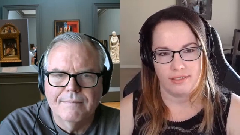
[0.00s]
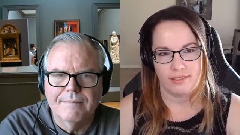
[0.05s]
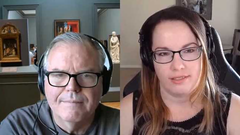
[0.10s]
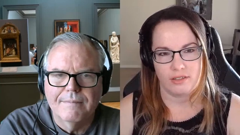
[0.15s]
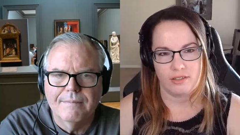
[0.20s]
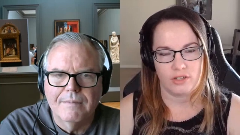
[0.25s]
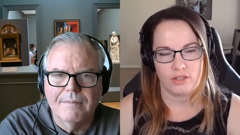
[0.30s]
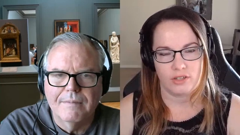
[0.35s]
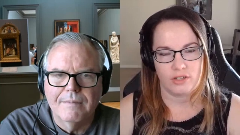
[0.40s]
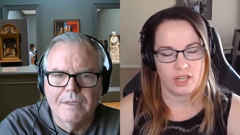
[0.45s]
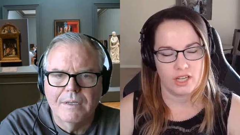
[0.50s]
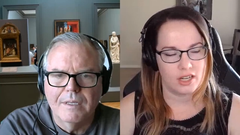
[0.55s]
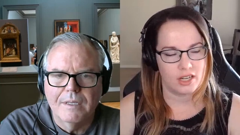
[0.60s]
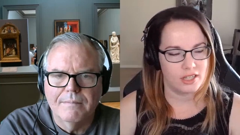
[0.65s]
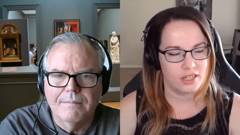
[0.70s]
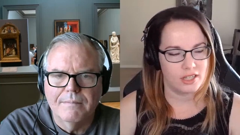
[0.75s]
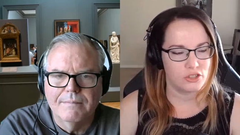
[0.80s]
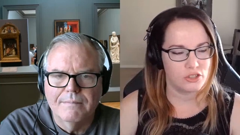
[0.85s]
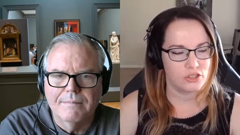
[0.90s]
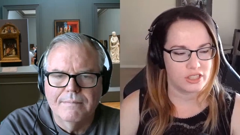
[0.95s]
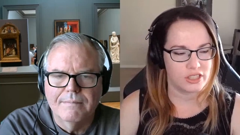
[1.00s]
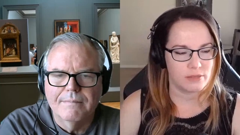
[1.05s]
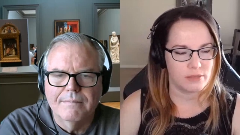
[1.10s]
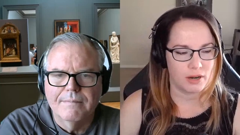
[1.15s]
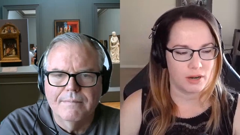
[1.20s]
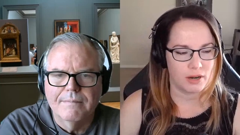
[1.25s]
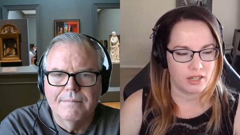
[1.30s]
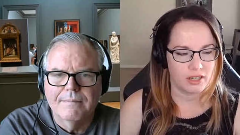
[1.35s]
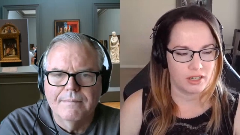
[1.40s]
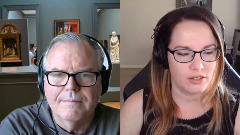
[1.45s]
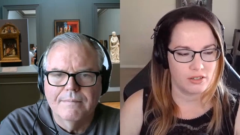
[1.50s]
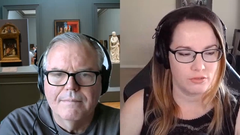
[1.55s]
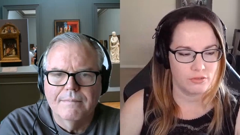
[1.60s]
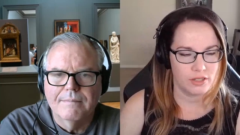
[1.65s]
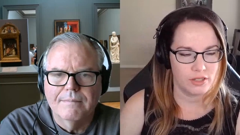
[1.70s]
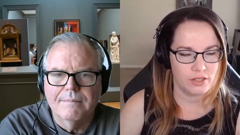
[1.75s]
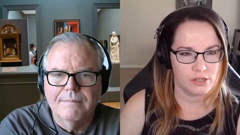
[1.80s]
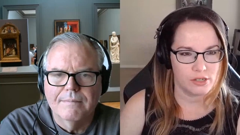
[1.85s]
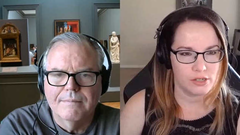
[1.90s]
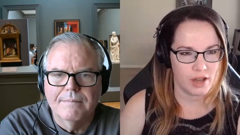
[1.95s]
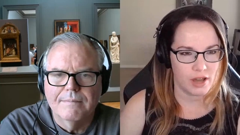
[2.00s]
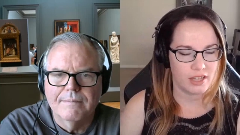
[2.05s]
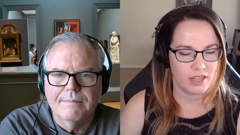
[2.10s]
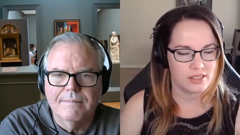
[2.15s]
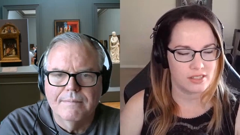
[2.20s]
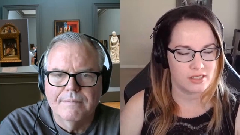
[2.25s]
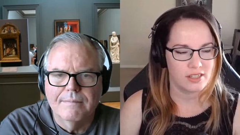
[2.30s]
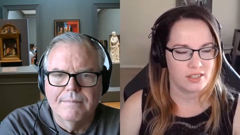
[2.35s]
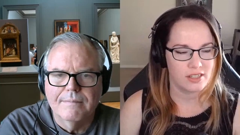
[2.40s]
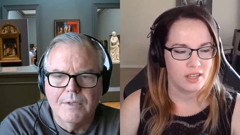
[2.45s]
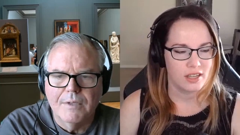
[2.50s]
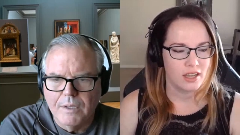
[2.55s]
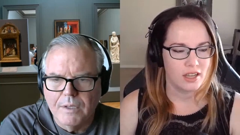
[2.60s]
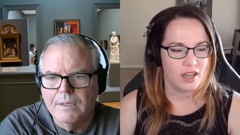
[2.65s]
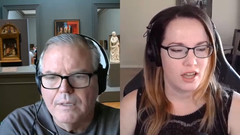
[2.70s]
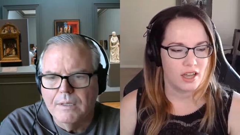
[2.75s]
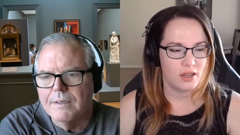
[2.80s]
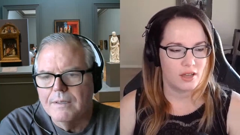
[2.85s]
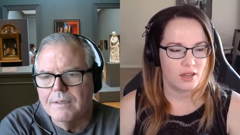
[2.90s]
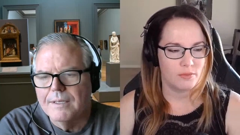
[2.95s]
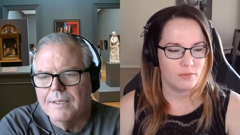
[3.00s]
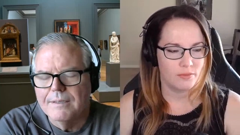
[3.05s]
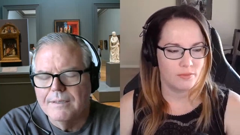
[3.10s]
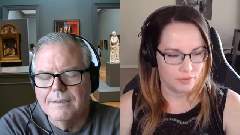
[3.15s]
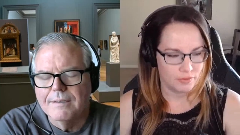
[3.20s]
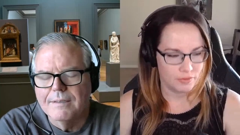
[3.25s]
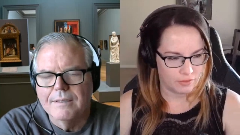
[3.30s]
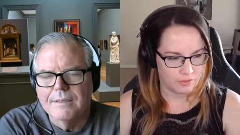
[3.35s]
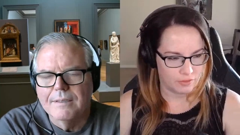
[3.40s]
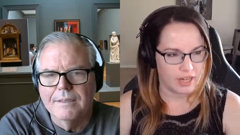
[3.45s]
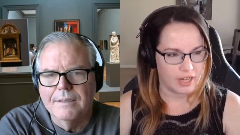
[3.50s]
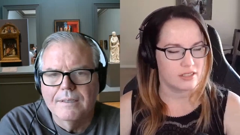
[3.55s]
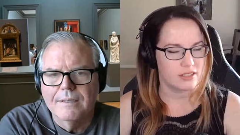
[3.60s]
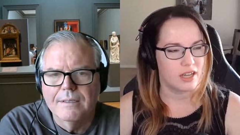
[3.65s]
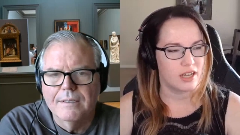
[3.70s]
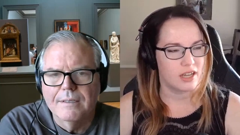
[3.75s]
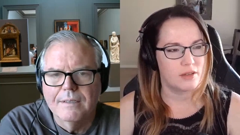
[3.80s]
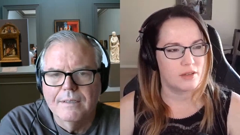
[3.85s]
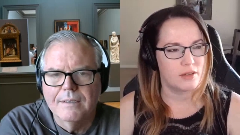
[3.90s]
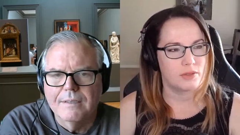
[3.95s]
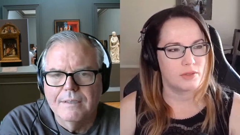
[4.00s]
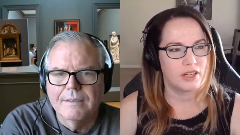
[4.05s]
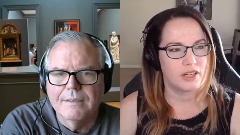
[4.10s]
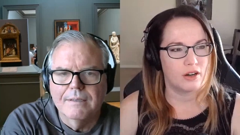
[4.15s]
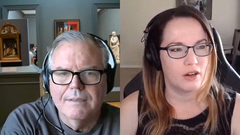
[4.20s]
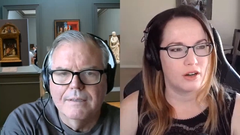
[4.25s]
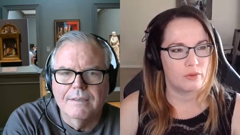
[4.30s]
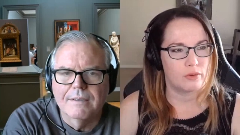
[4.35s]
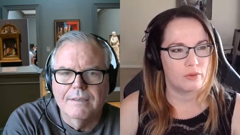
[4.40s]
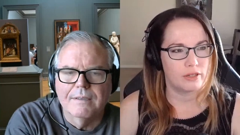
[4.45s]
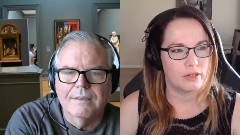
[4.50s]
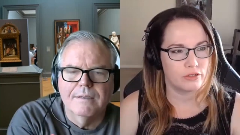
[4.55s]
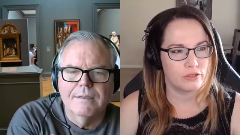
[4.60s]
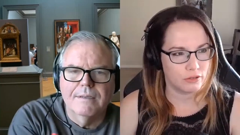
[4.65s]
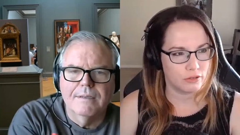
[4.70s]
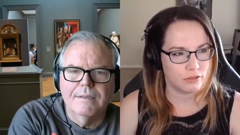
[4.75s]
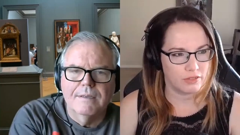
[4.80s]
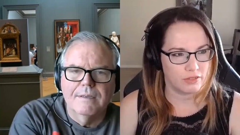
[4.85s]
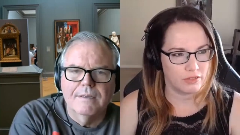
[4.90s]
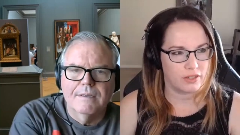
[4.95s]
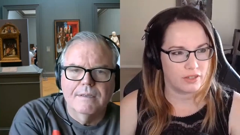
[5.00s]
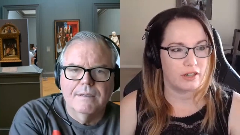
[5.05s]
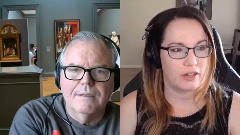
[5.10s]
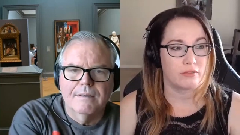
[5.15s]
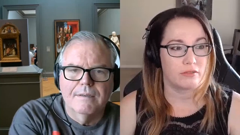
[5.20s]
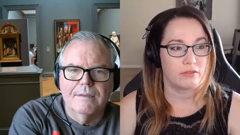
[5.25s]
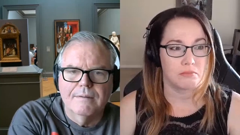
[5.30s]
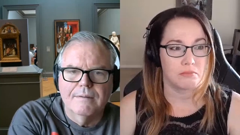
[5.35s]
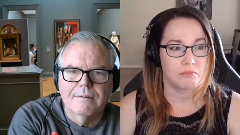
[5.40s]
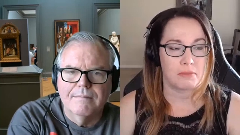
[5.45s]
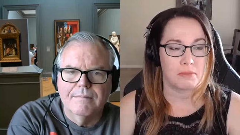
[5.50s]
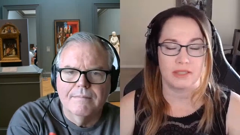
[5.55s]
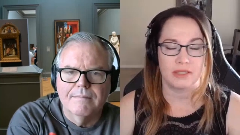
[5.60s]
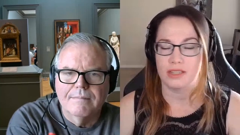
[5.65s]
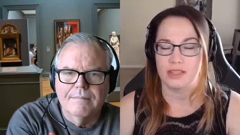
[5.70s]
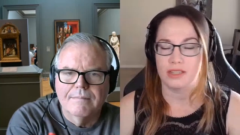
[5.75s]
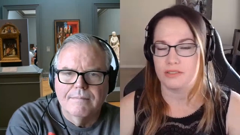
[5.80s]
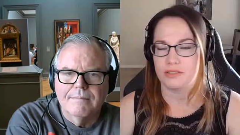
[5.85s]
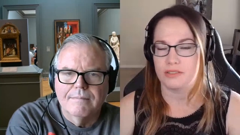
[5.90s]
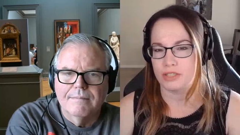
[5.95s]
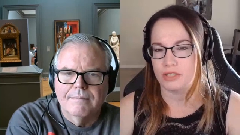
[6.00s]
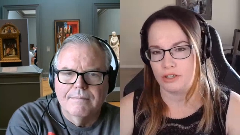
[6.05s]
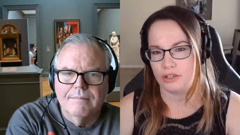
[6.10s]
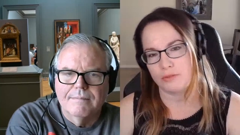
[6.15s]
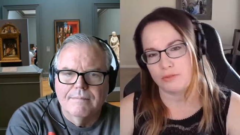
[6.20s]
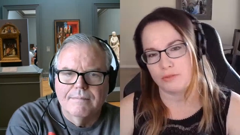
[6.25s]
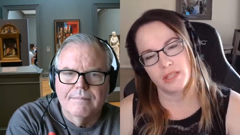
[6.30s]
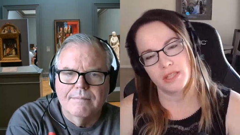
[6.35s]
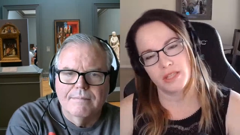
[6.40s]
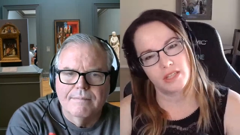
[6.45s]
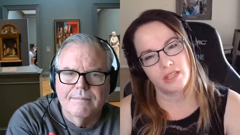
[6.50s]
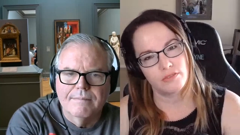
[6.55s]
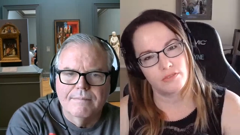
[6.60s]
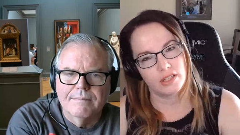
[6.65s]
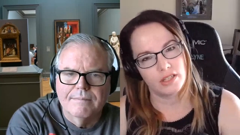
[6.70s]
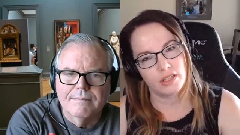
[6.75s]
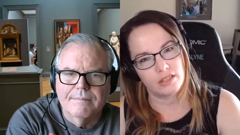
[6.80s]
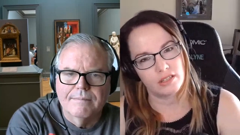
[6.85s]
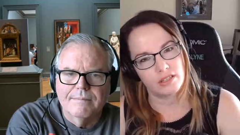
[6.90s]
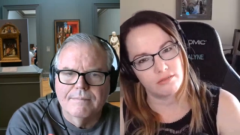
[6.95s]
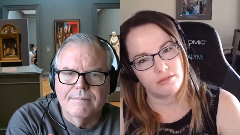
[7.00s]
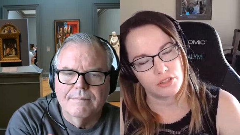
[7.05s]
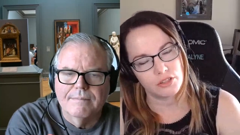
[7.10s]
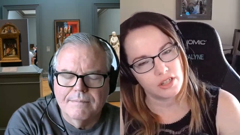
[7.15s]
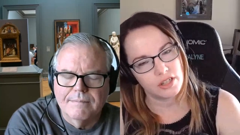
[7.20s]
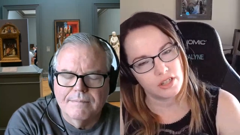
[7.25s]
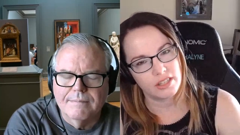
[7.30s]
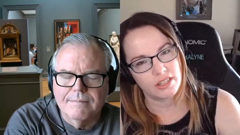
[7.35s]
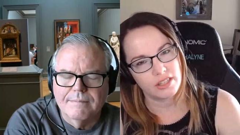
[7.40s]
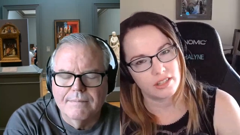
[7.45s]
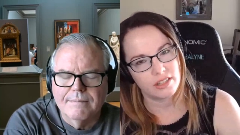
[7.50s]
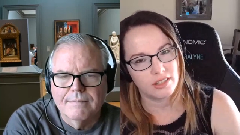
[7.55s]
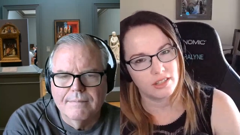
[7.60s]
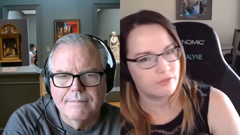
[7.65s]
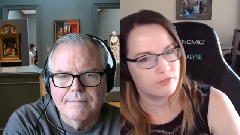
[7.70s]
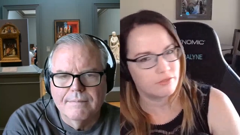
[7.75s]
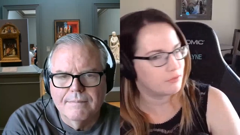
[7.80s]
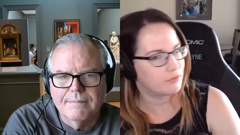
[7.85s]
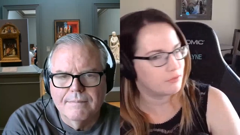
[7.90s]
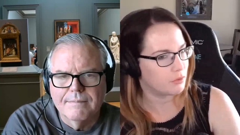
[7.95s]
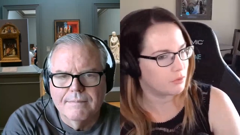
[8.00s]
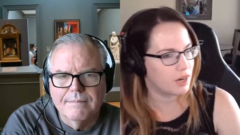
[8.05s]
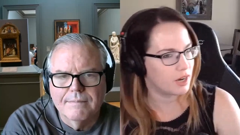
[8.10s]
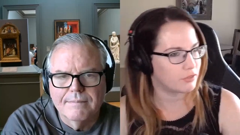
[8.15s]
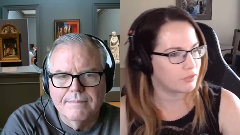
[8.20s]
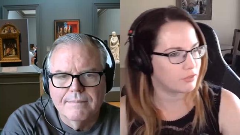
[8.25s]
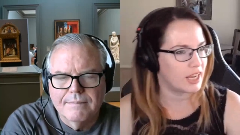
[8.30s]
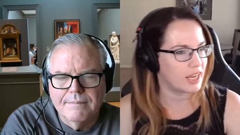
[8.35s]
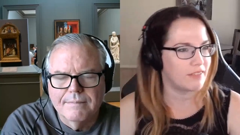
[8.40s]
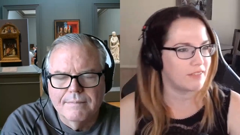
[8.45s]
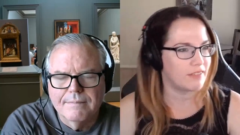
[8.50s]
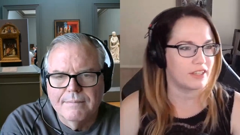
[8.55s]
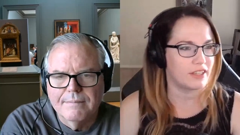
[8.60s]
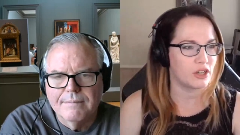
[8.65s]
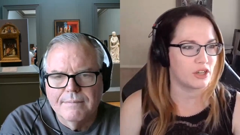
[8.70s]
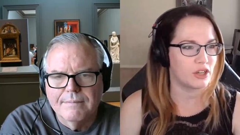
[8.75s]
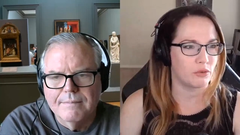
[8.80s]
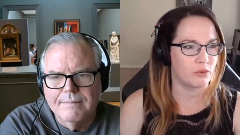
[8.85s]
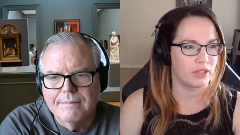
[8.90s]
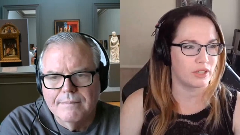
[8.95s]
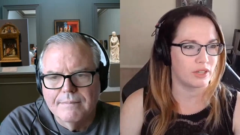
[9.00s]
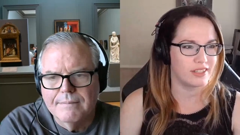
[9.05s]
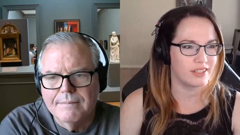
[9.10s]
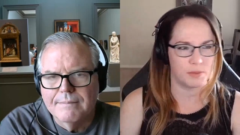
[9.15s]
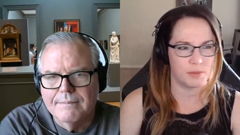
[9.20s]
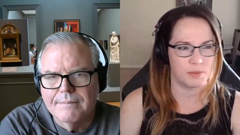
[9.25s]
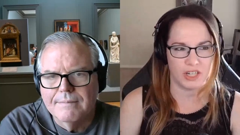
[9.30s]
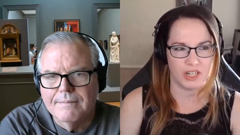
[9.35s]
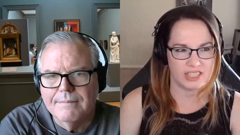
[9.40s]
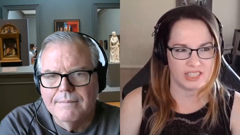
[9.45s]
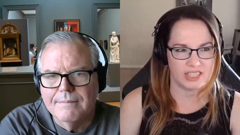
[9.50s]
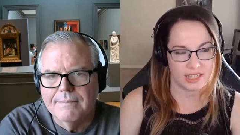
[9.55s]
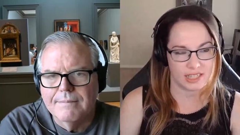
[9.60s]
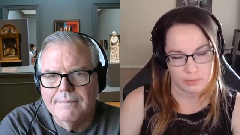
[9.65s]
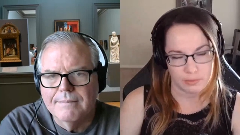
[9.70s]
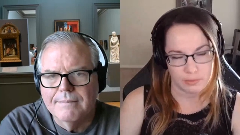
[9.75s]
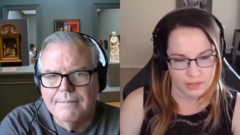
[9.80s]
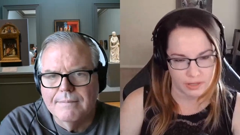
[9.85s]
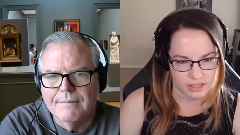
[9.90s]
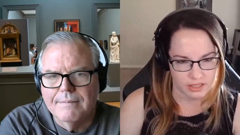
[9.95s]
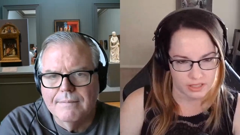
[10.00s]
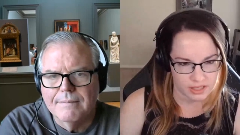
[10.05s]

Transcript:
Speaker 1: I live in an interesting part of the U.S., okay. um, right? Um, but there are women who don't live here. Maybe they live in Europe, they live in Australia, they live wherever, and they don't experience any